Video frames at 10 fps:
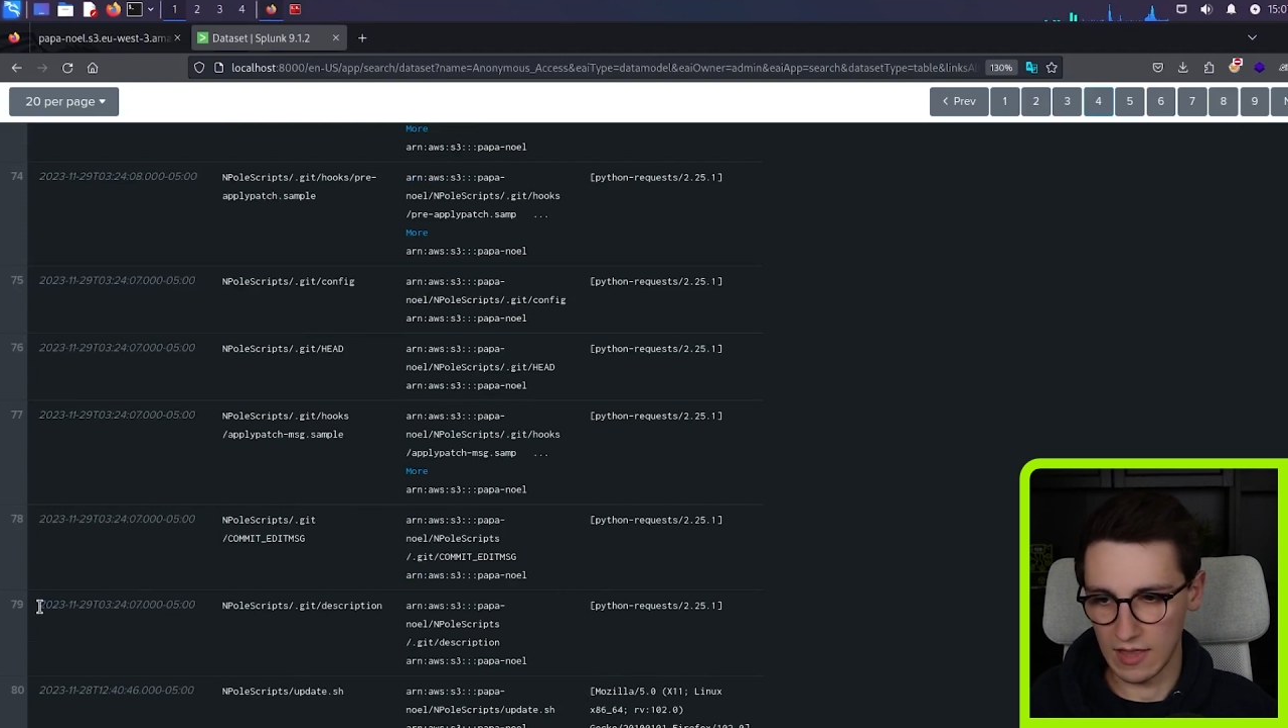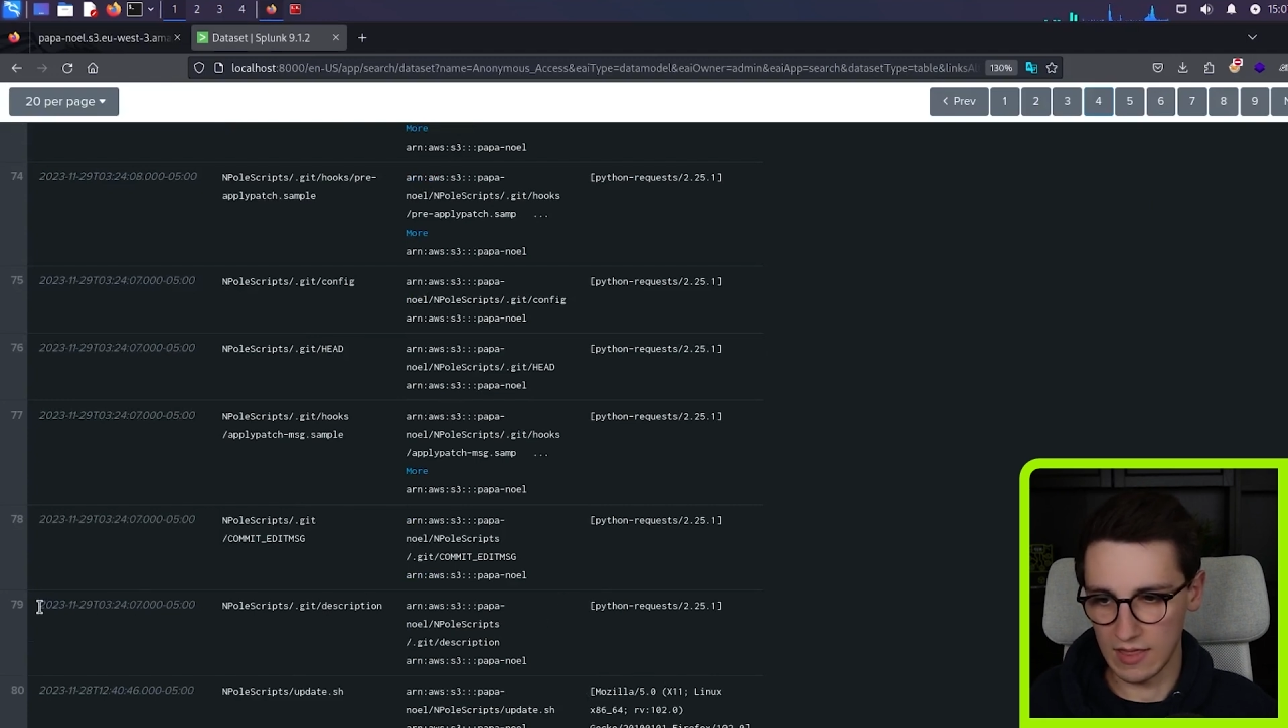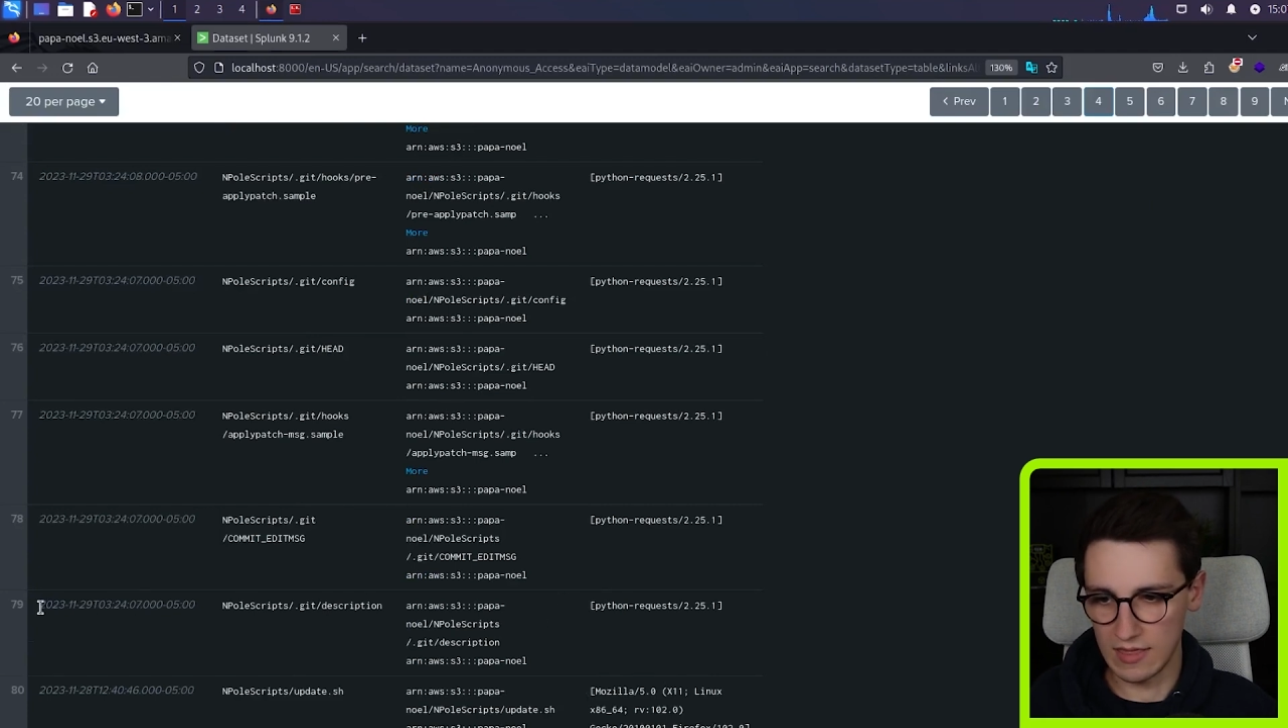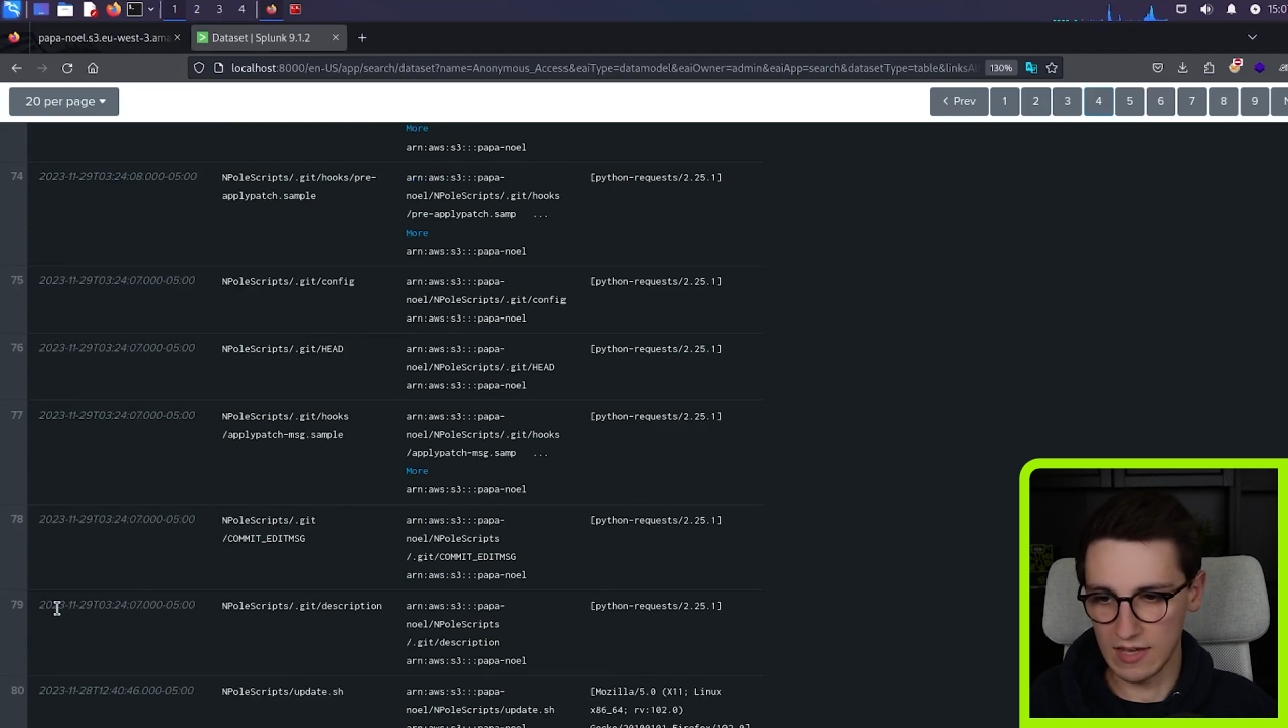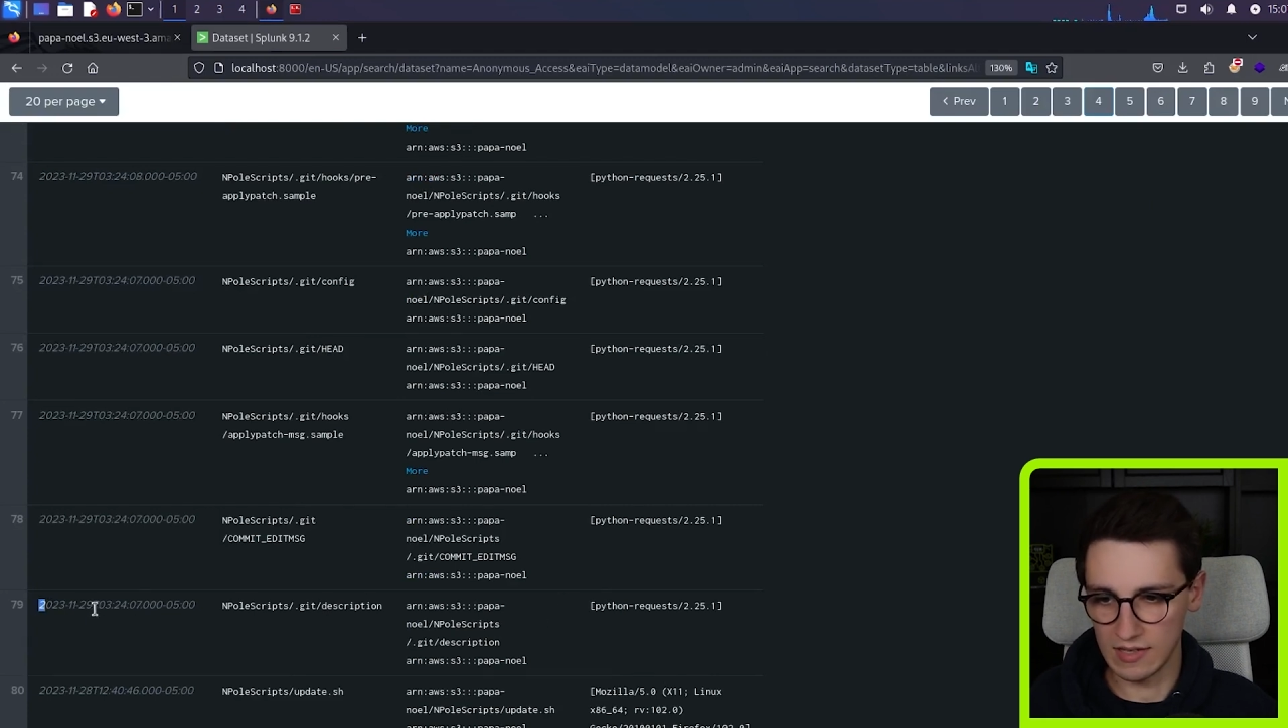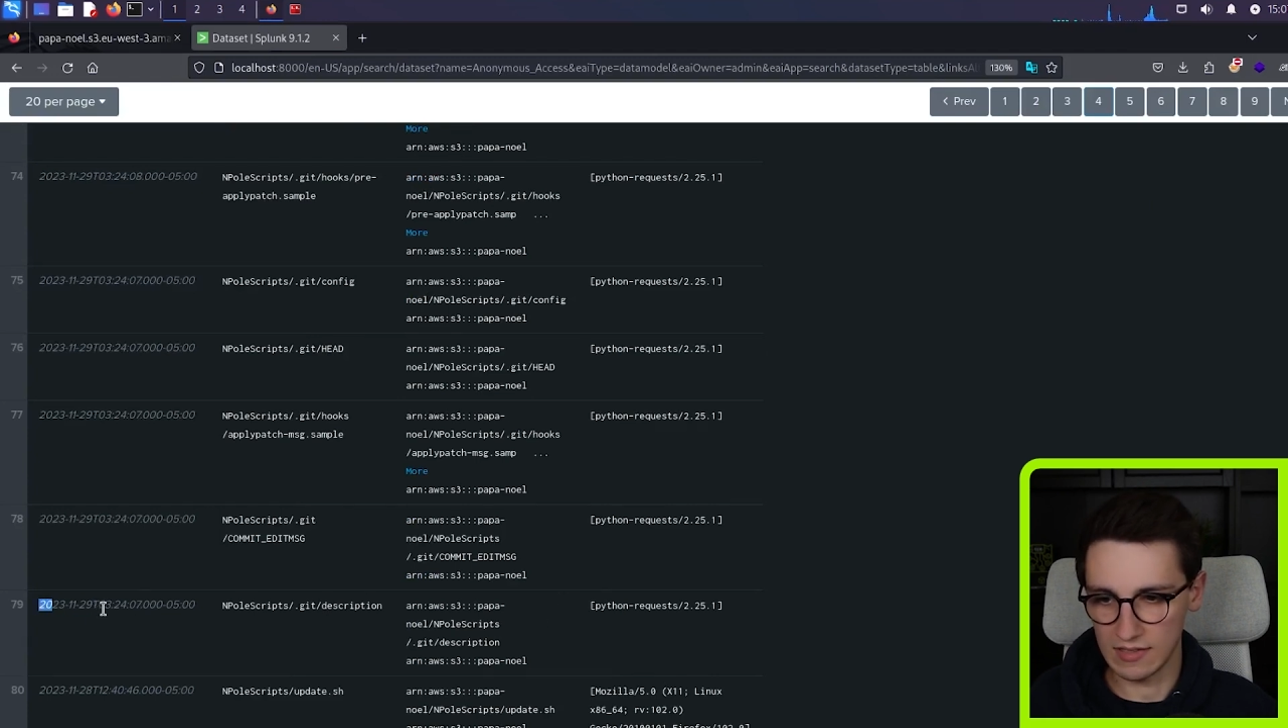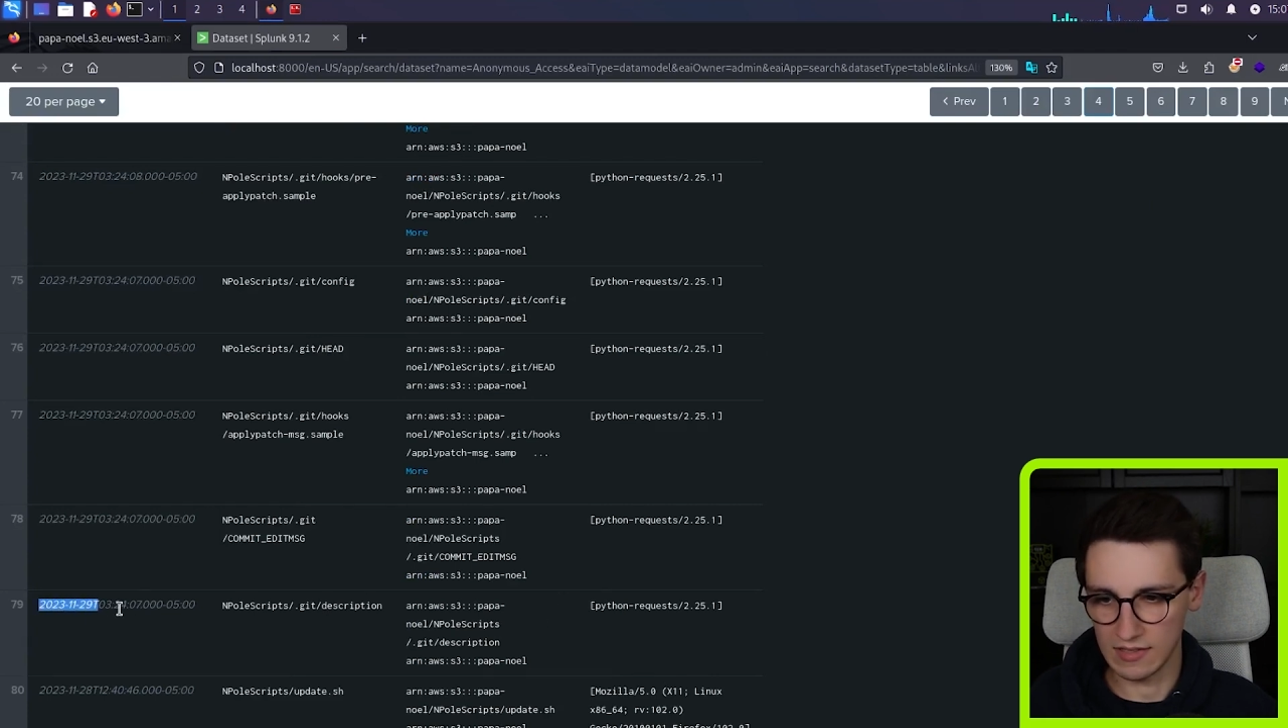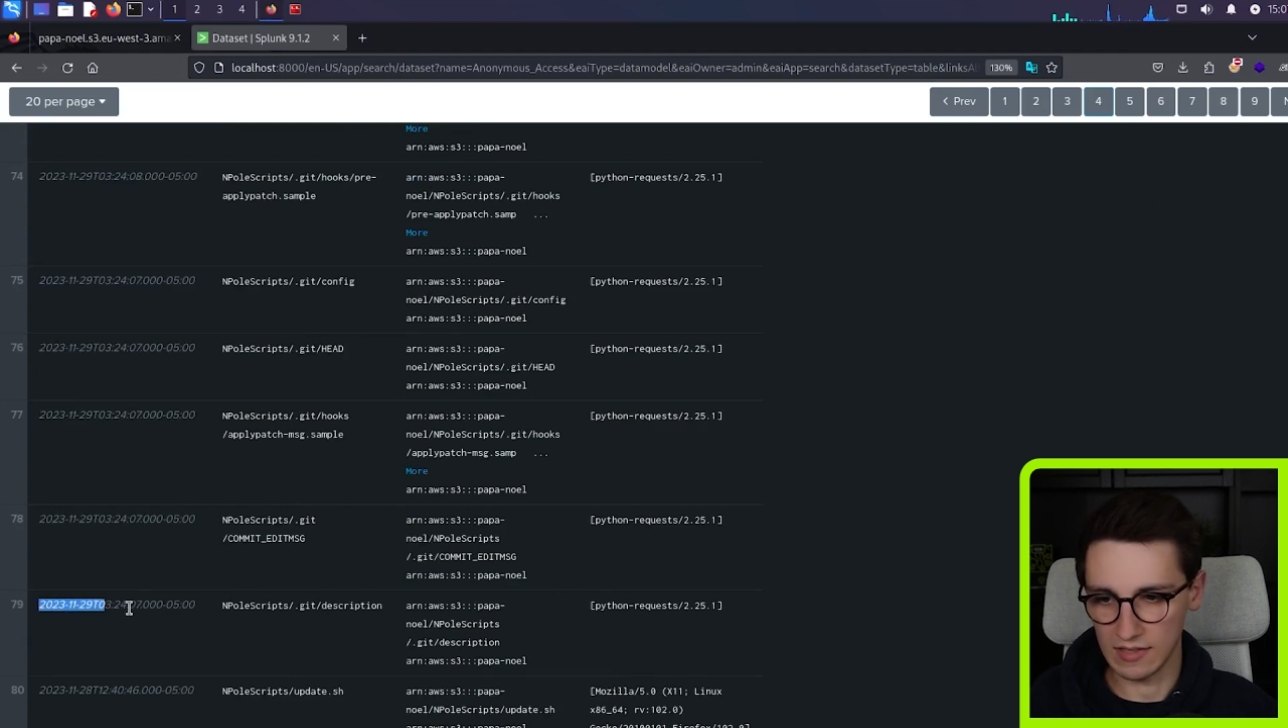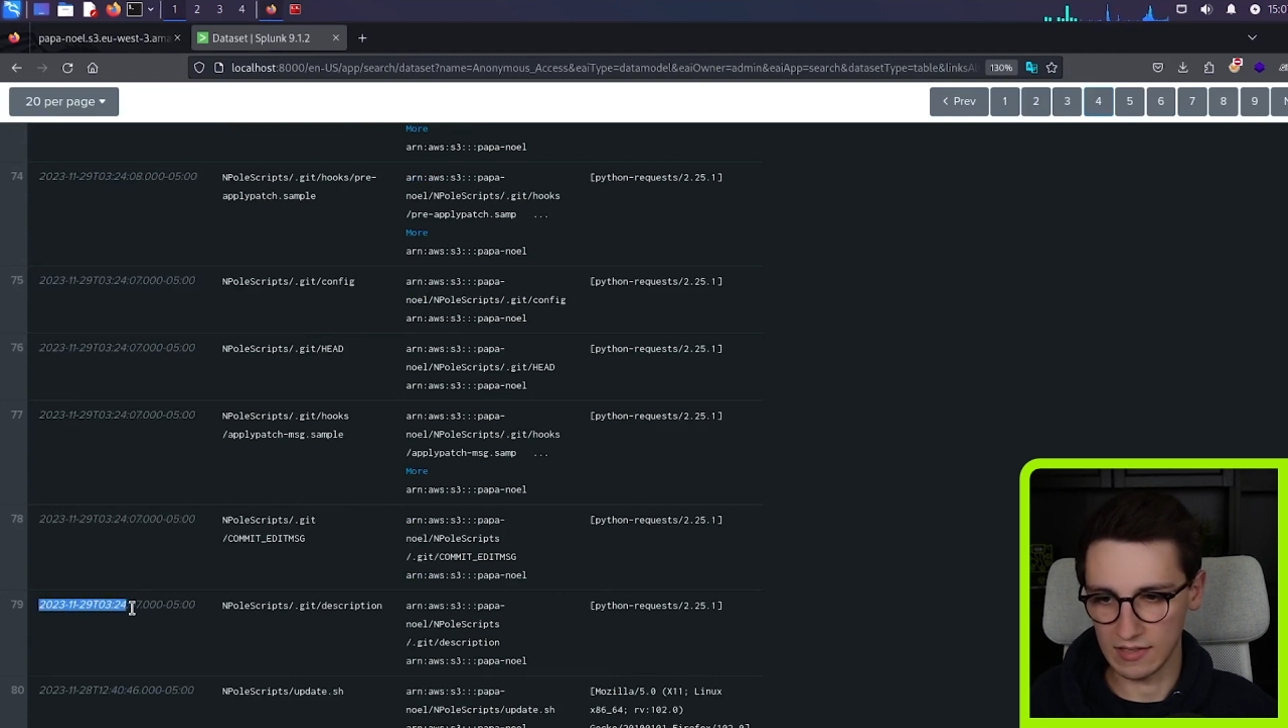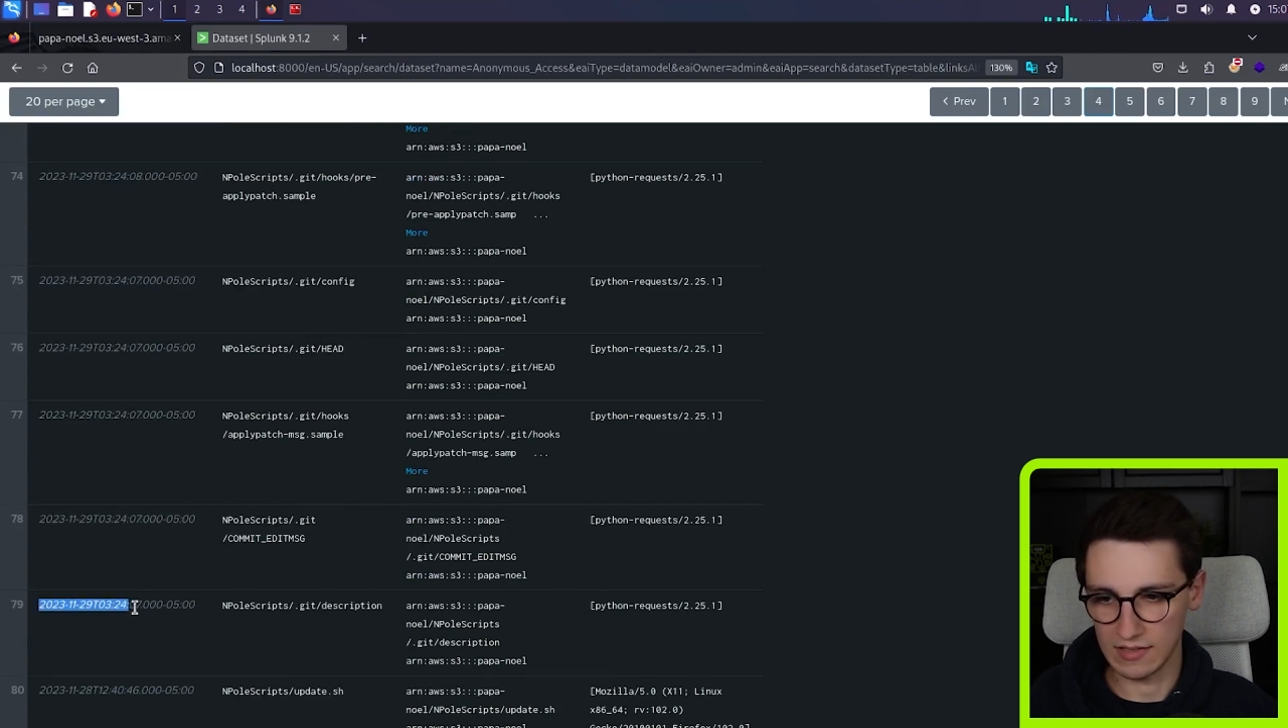this